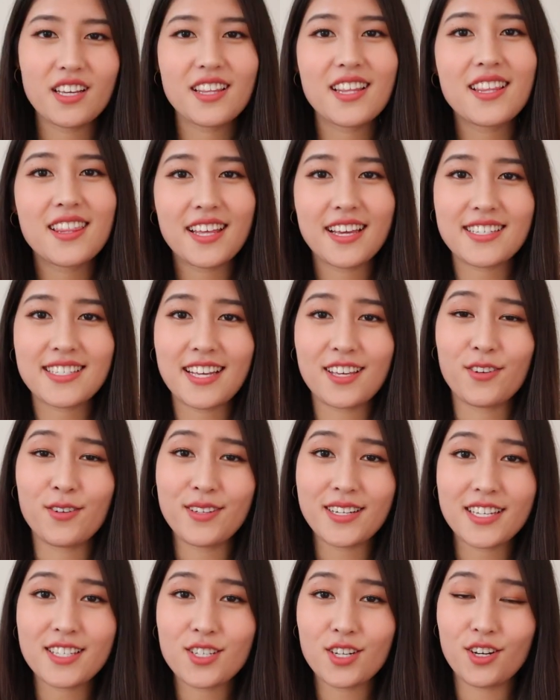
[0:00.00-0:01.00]
of the things that you
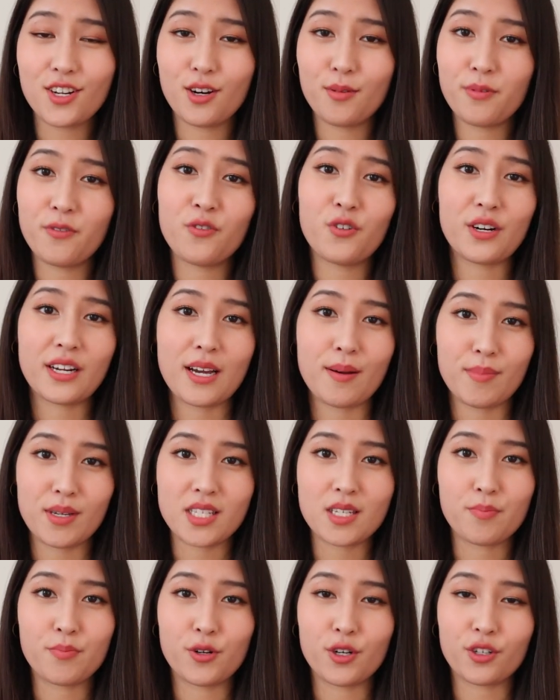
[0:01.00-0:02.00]
need to know before coming
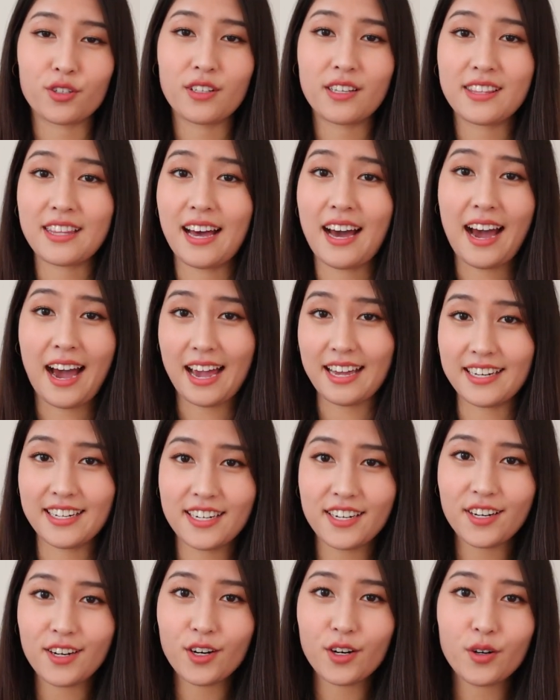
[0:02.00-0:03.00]
to Berkeley that I
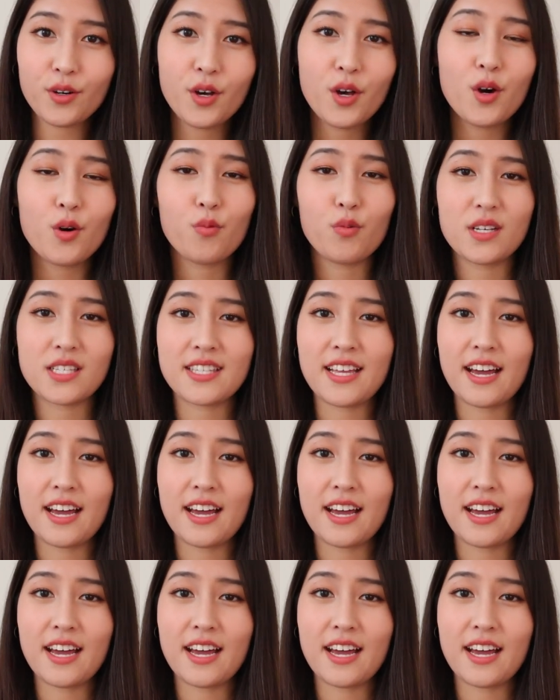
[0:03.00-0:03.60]
didn't know was